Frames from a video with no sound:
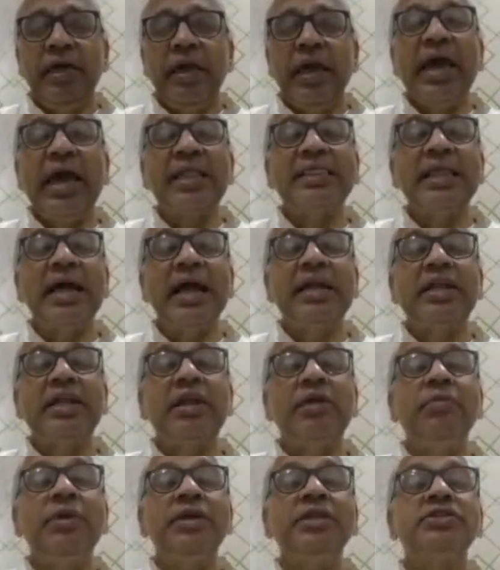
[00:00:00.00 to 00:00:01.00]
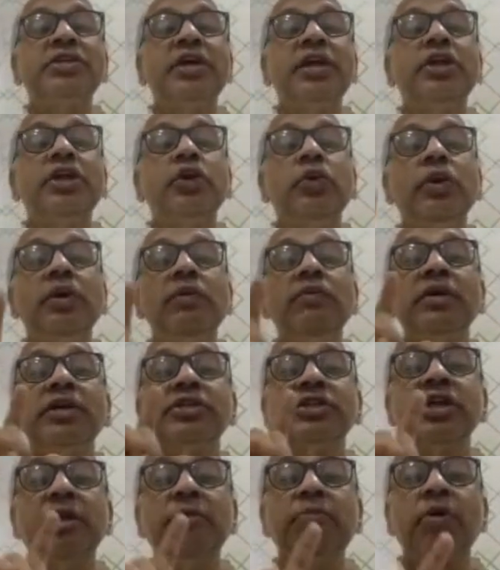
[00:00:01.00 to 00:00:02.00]
and that remains an
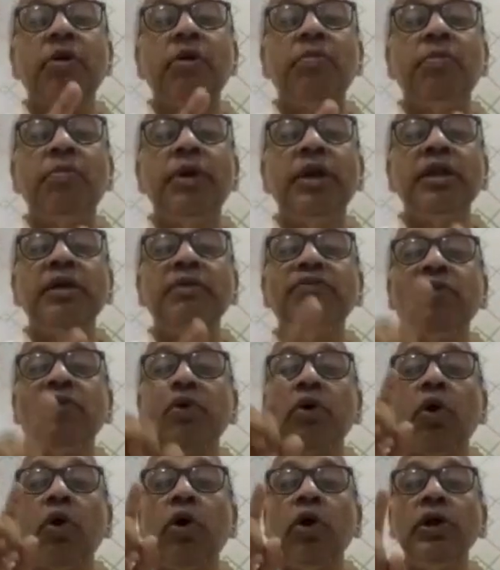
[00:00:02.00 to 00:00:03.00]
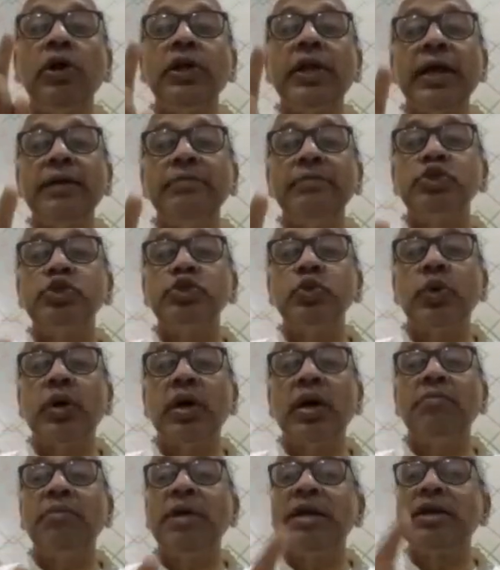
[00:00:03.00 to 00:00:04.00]
universal property for all times to
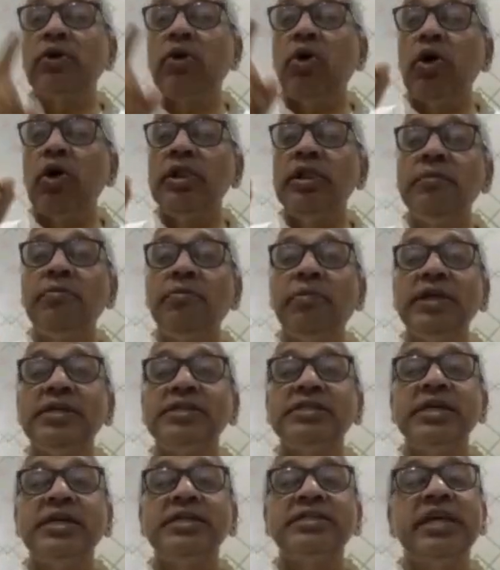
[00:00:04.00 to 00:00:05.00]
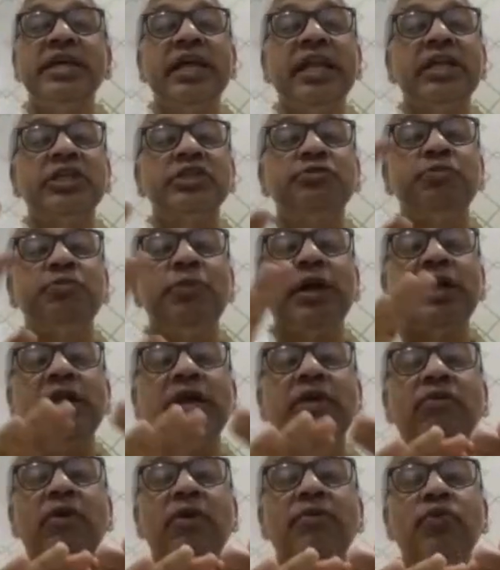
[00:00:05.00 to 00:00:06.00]
come at all the places,
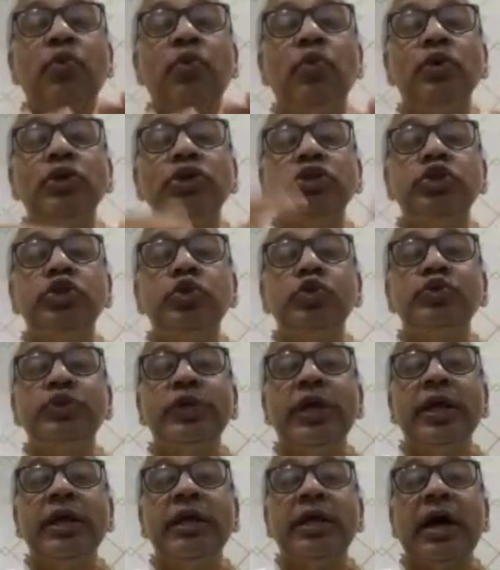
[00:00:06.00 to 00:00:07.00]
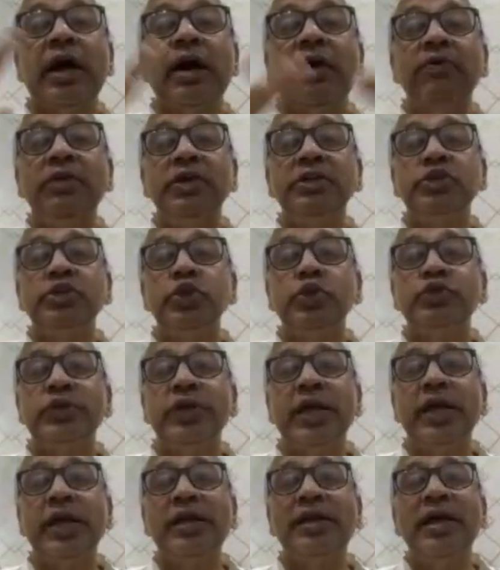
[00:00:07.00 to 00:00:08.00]
irrespective of who is using it, how he is
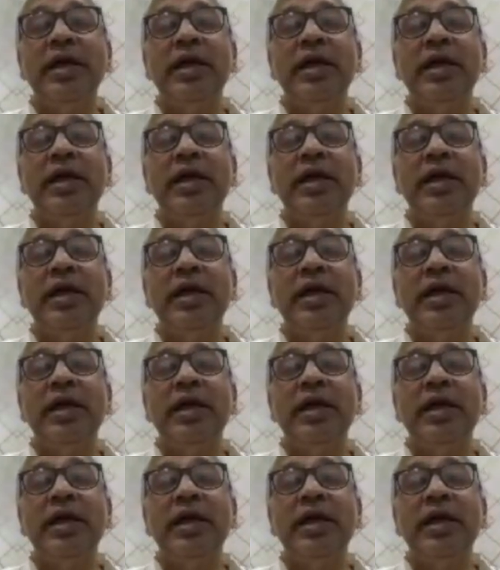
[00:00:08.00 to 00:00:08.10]
using it,